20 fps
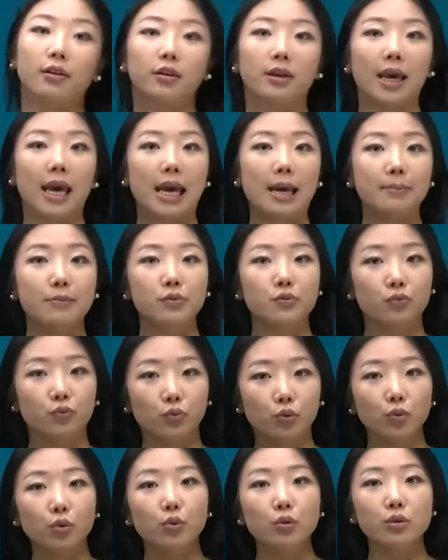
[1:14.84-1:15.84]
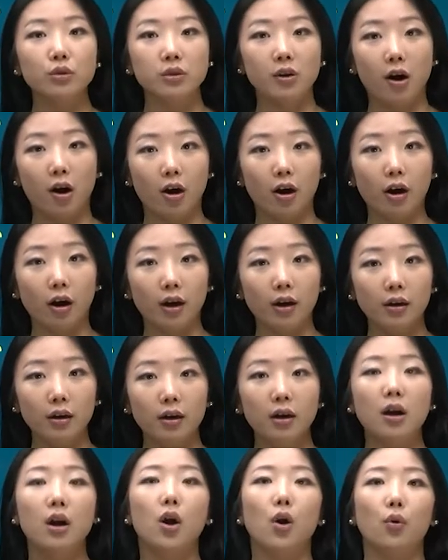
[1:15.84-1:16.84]
game's rules are
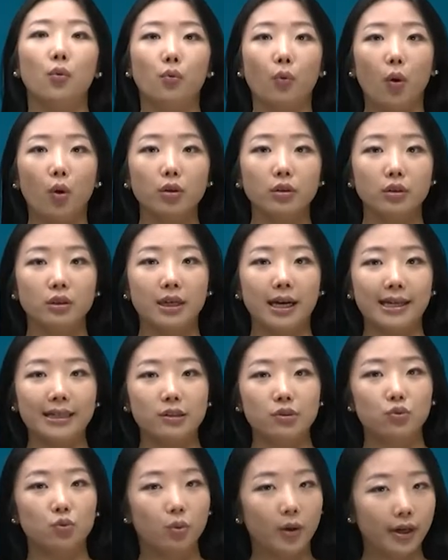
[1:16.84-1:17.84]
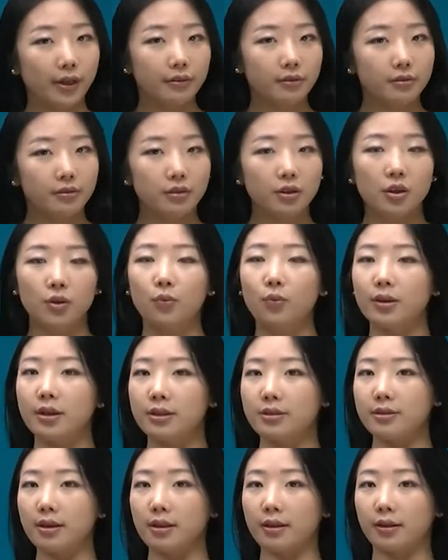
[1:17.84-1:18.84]
roll the dice twice. You wouldn't
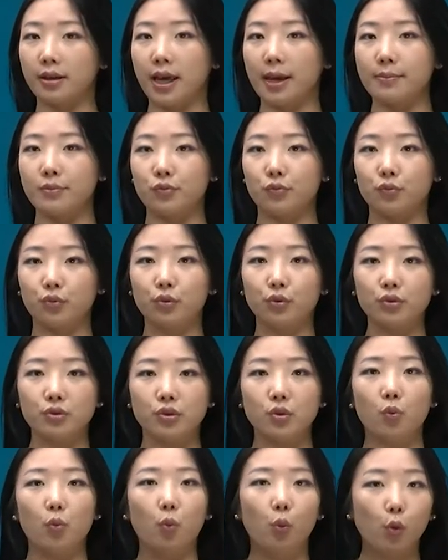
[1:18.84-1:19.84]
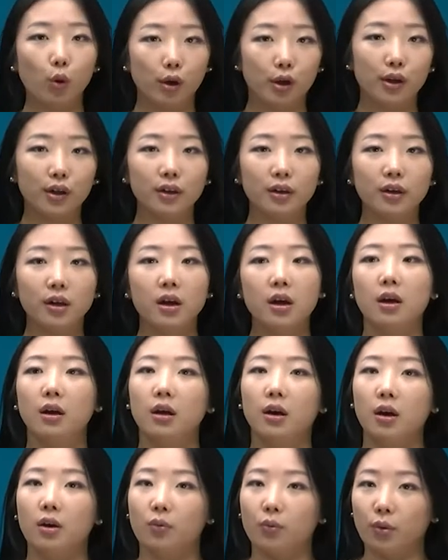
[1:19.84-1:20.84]
say the game's rules were
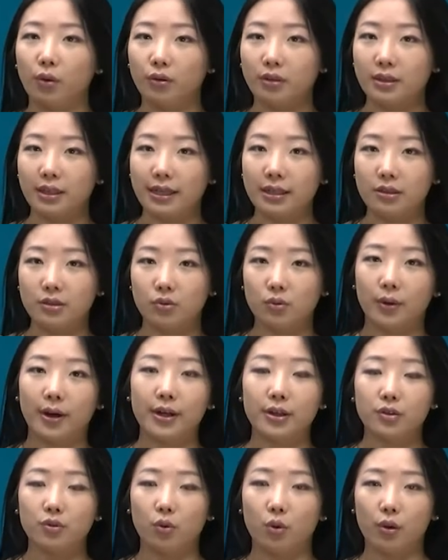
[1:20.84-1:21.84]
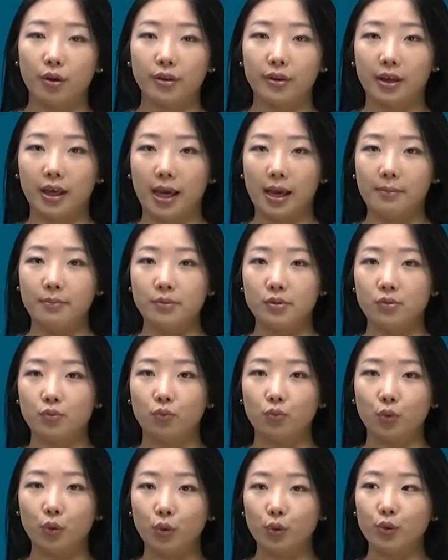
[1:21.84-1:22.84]
roll the dice twice, or the game's
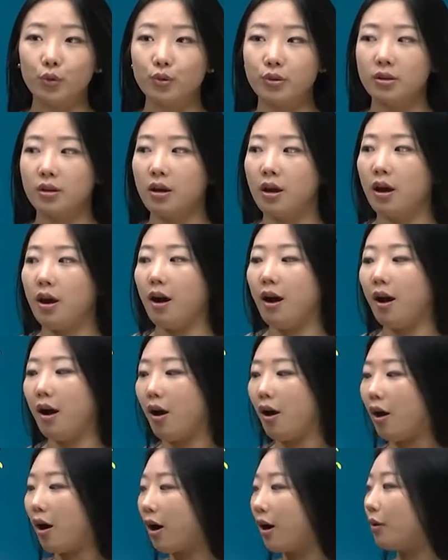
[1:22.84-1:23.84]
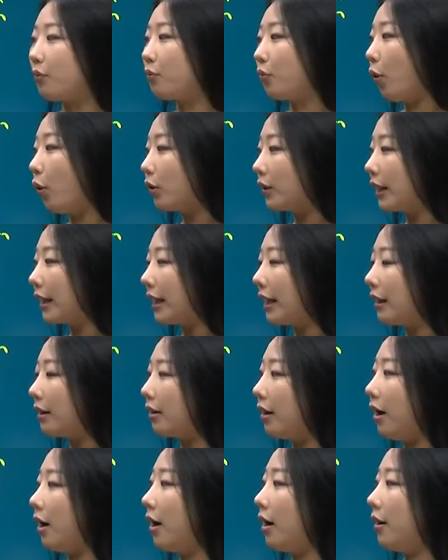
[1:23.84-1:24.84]
rules are rolling,
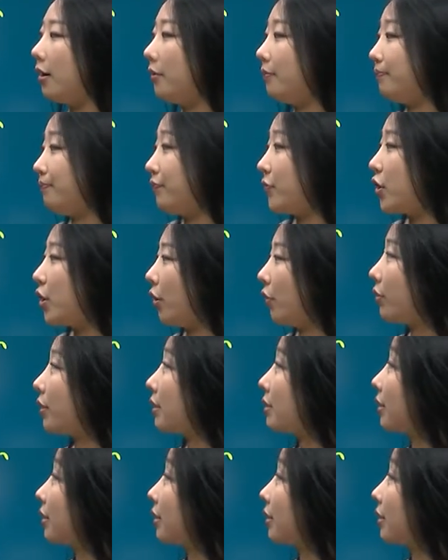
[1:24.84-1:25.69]
things